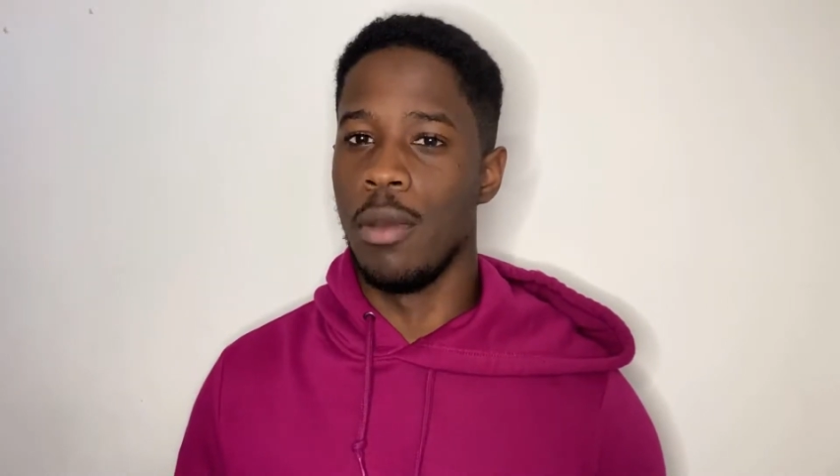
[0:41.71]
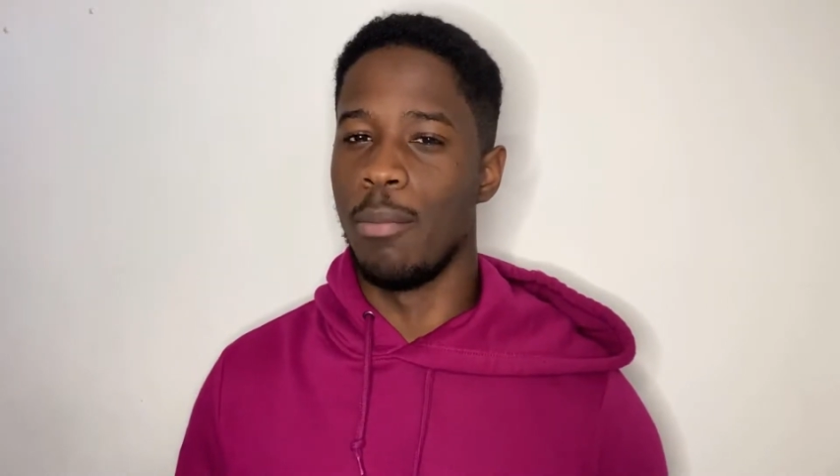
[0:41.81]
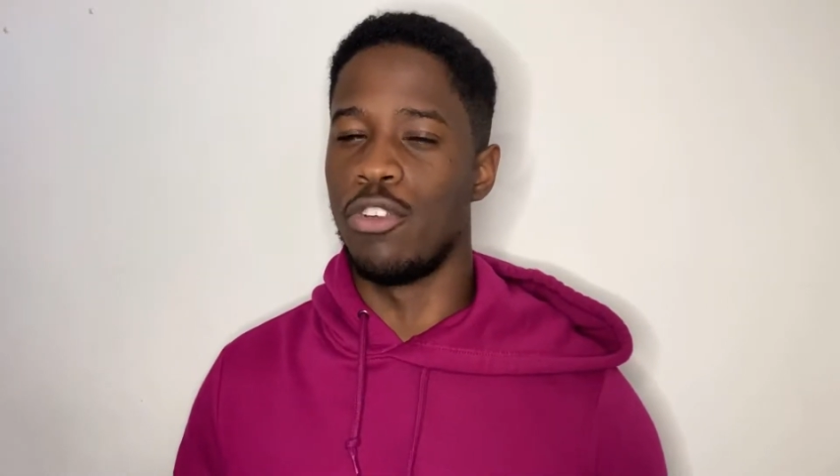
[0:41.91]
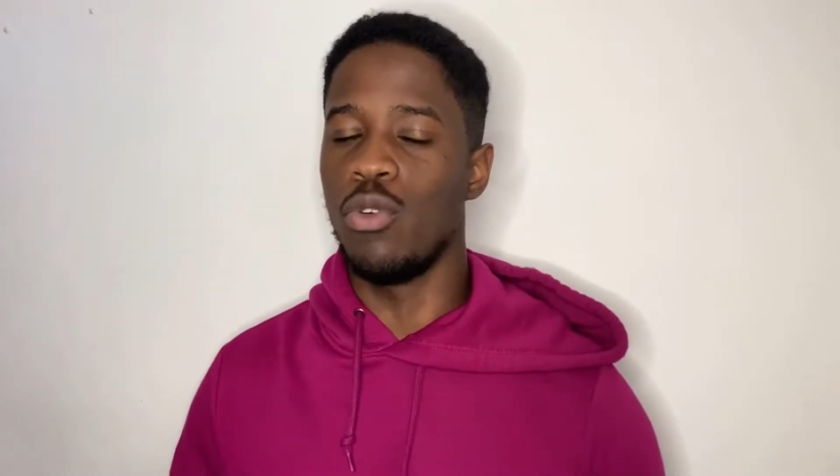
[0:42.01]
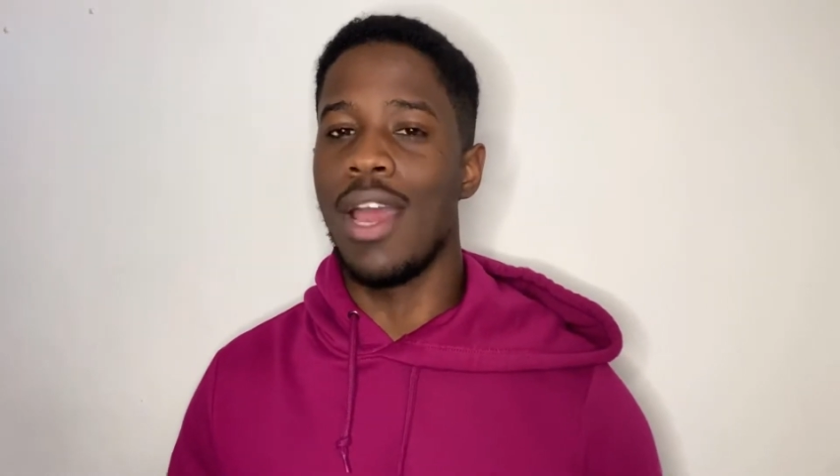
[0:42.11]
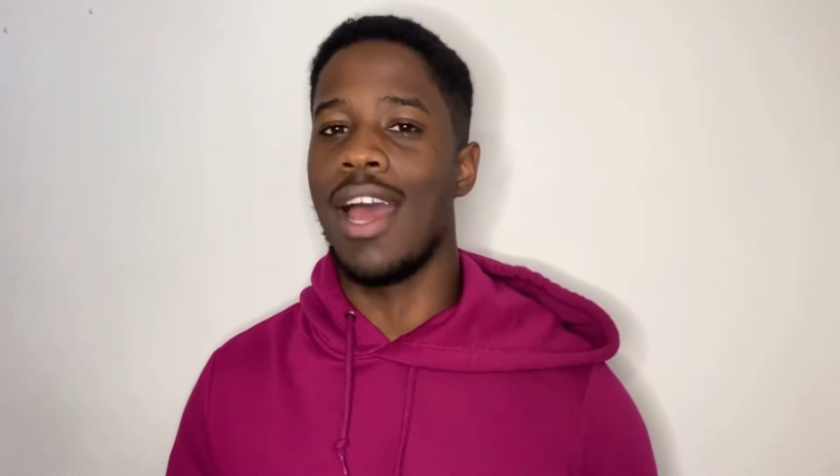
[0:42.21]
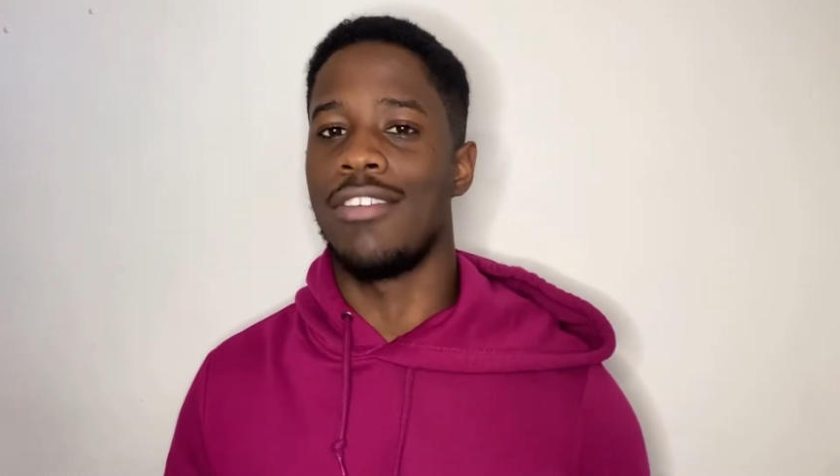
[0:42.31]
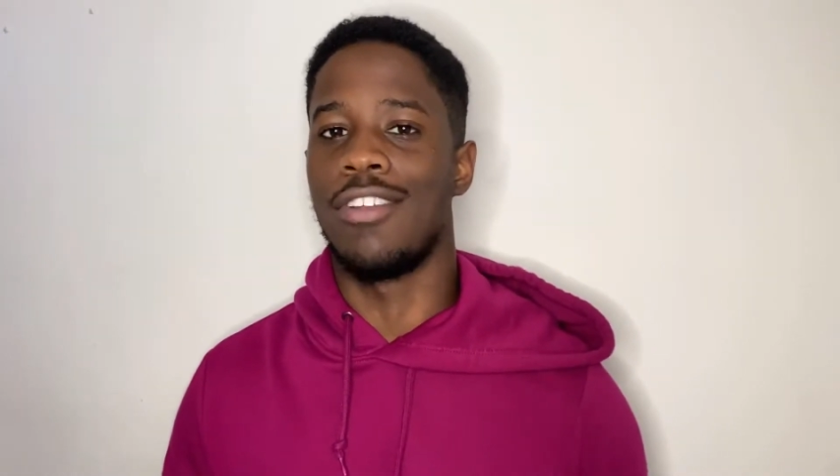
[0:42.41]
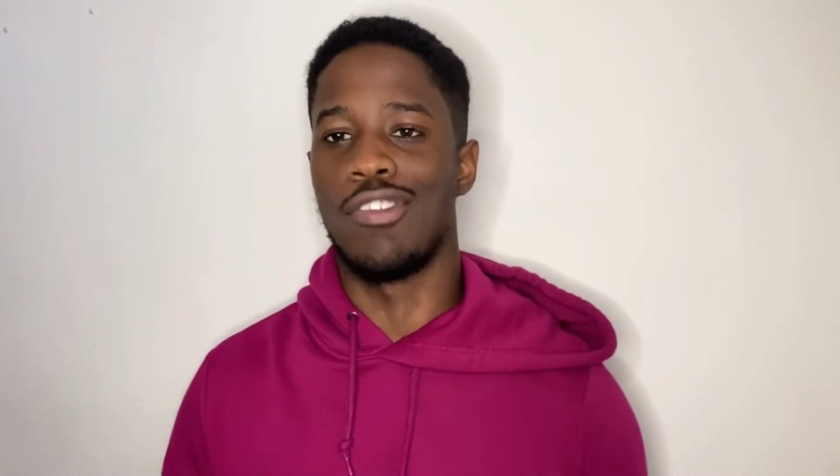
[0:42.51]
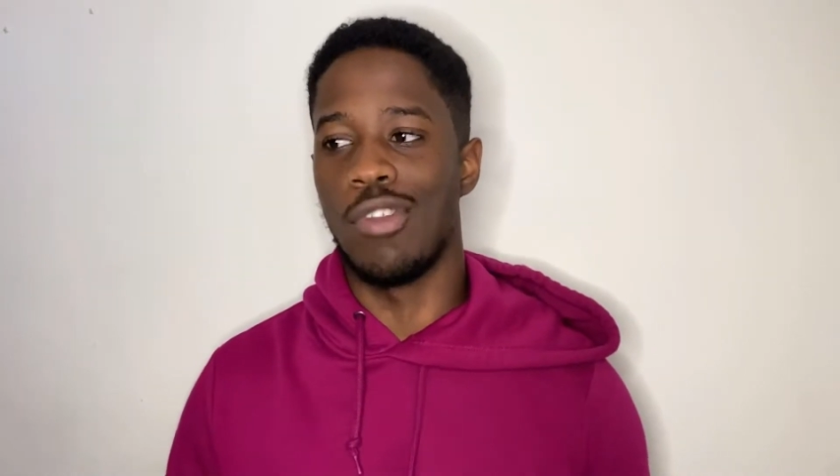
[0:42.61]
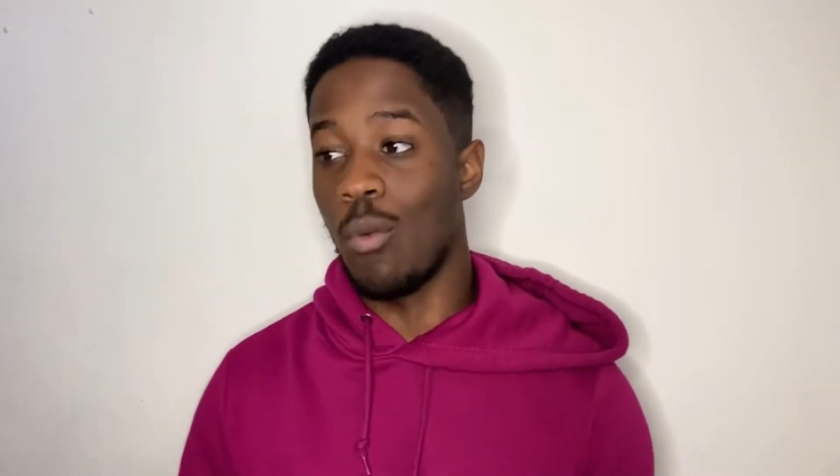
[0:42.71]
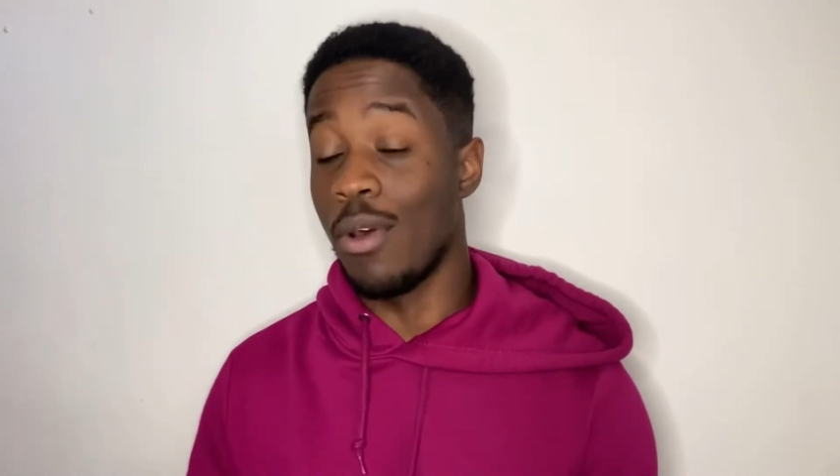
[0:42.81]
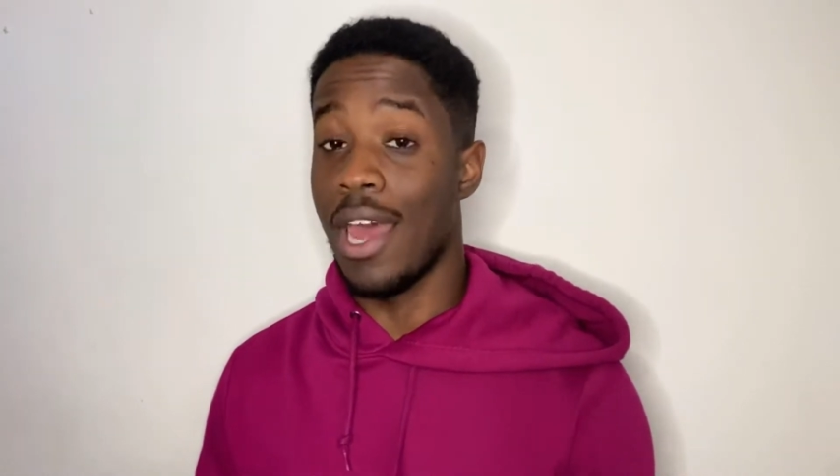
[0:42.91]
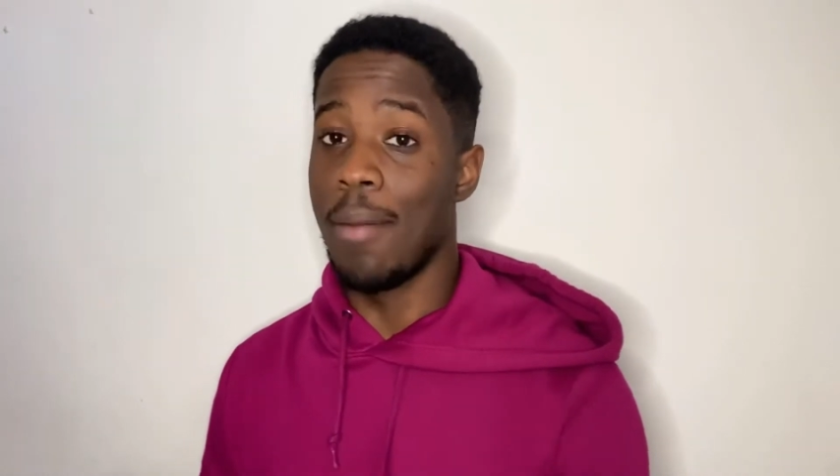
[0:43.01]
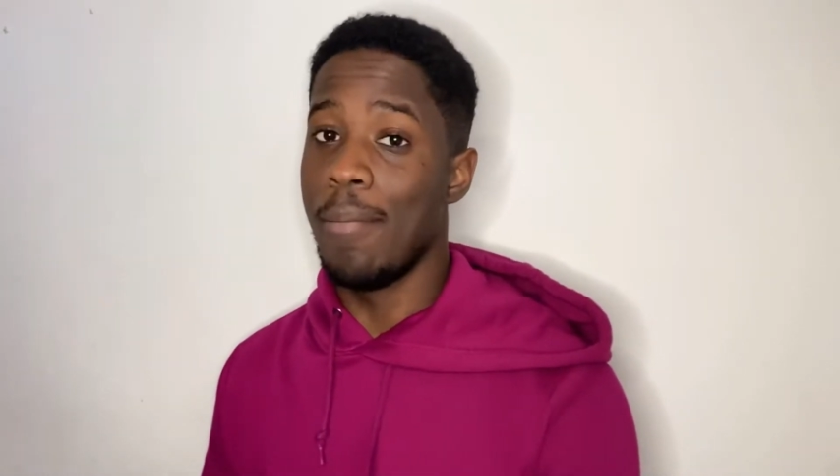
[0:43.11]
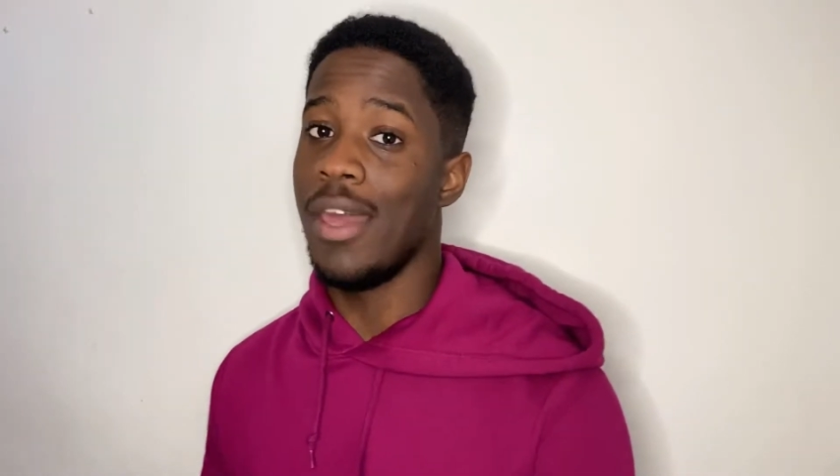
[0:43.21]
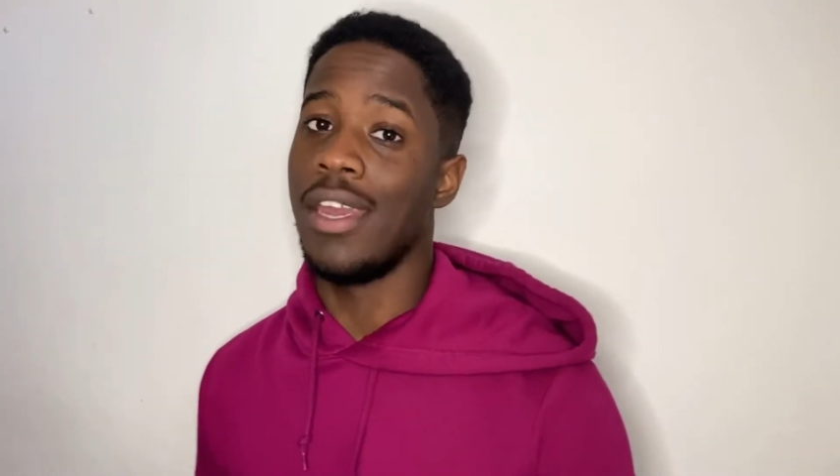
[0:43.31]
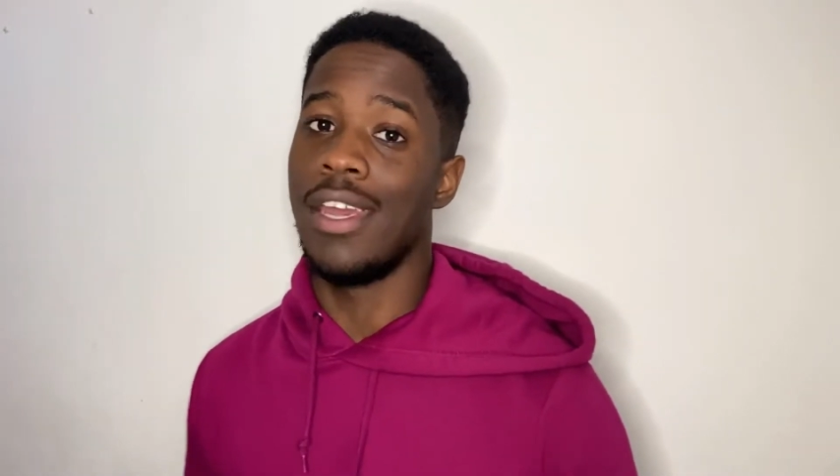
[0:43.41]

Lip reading: but you guys just don't want to admit it.